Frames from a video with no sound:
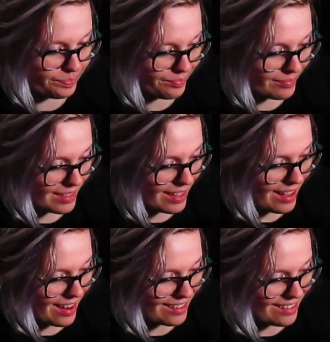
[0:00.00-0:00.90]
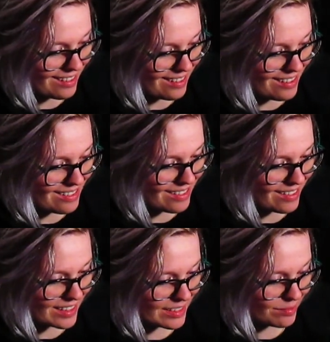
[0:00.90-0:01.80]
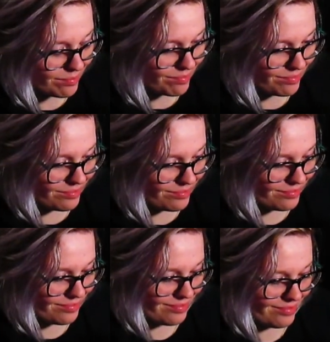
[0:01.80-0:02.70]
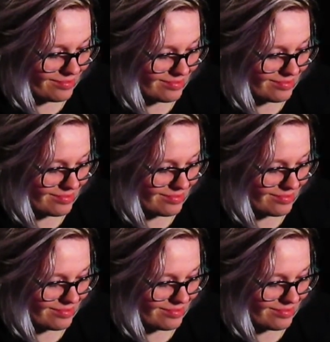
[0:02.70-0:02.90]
(silence)